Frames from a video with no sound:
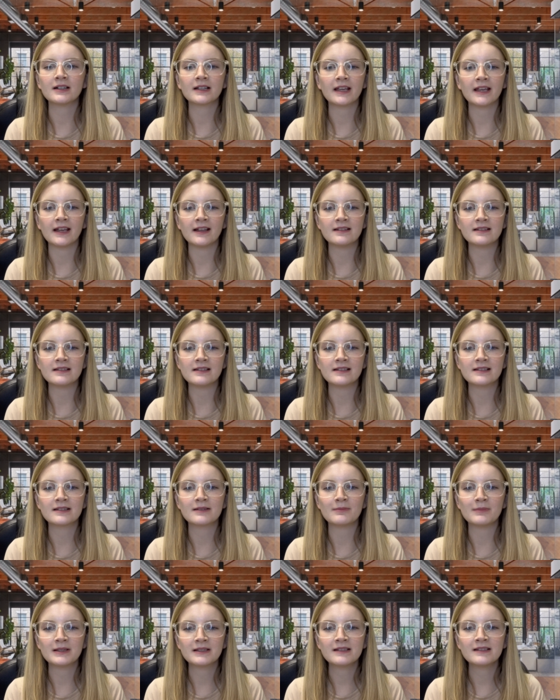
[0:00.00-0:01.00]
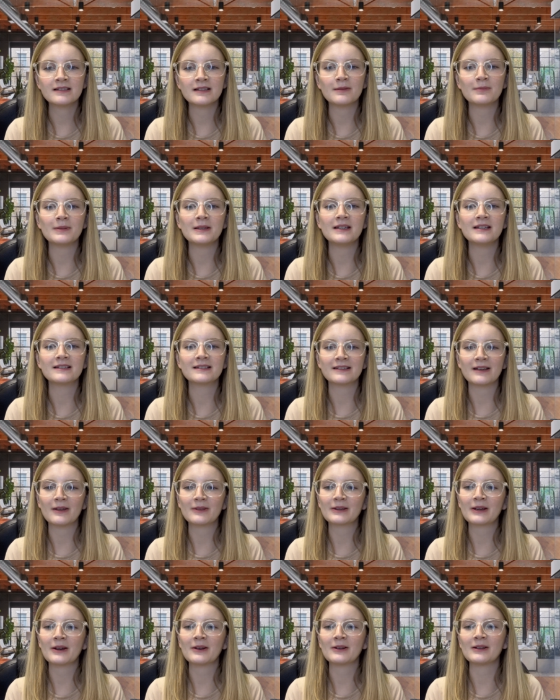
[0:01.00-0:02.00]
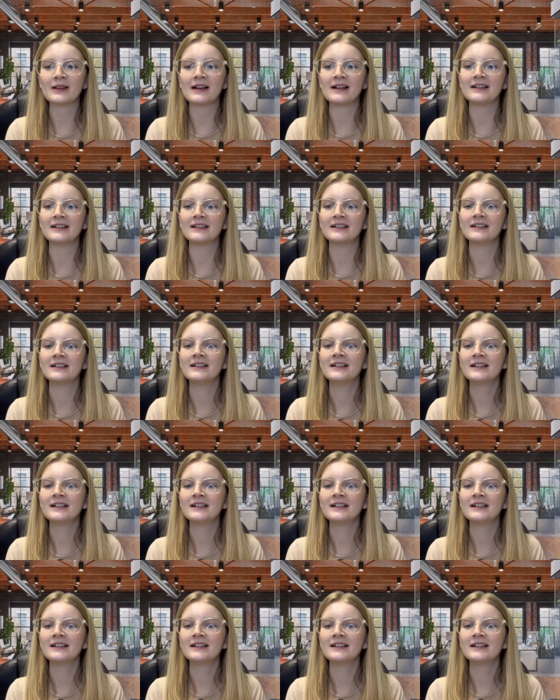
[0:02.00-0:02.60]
Kansas, Mississippi, South Carolina,